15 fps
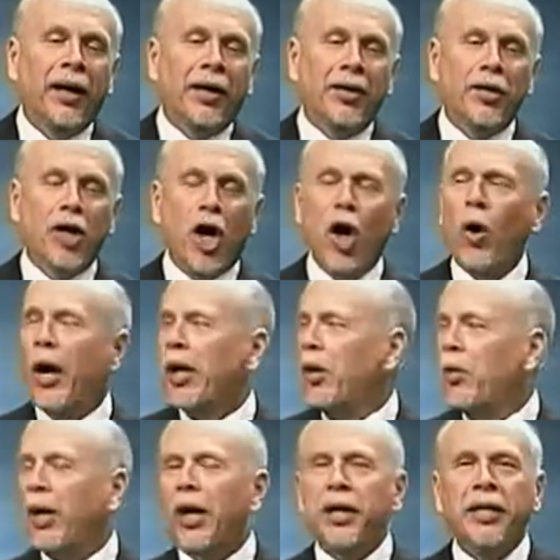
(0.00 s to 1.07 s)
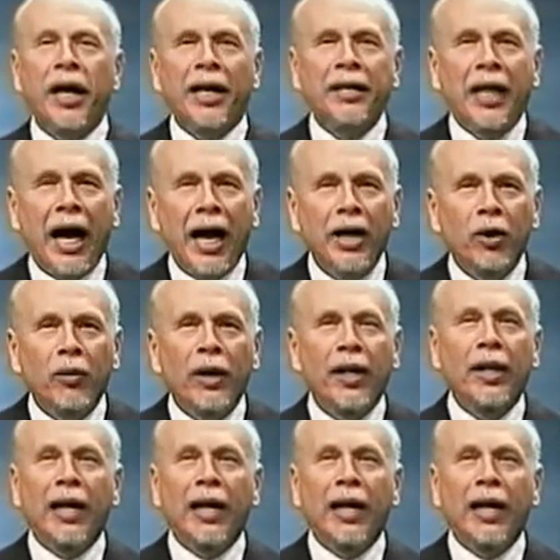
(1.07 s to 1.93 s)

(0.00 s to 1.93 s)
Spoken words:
"No, I don't want a necktie, you idiot.